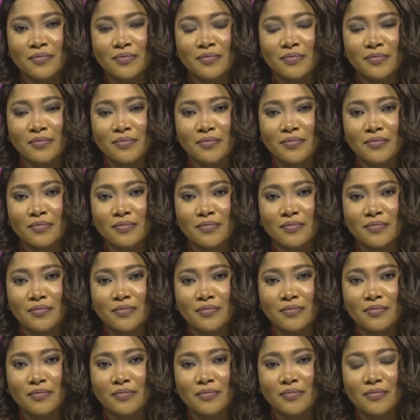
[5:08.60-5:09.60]

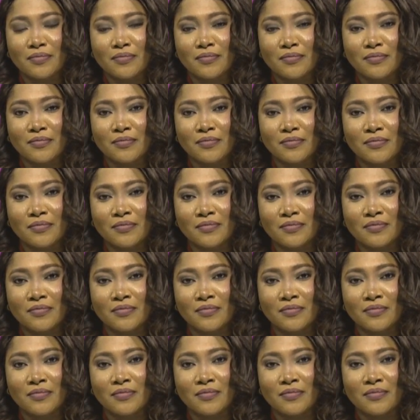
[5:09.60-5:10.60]

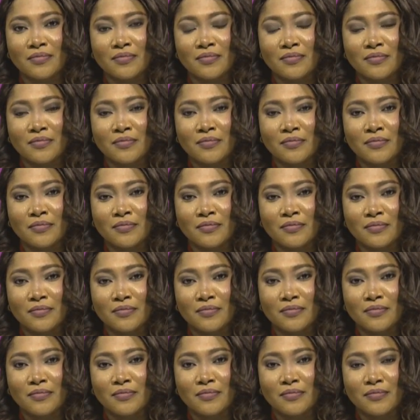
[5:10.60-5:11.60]

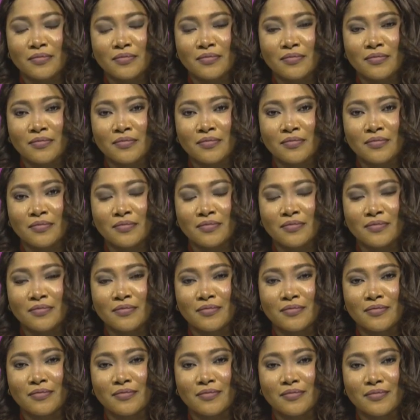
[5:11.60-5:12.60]

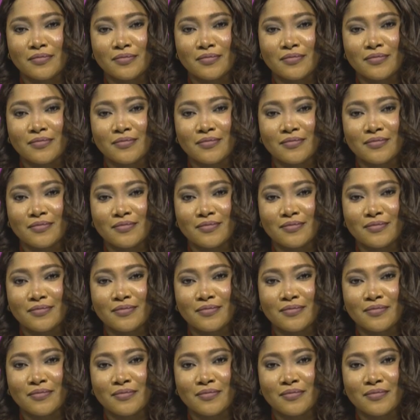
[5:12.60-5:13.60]
No words are spoken by the person on screen.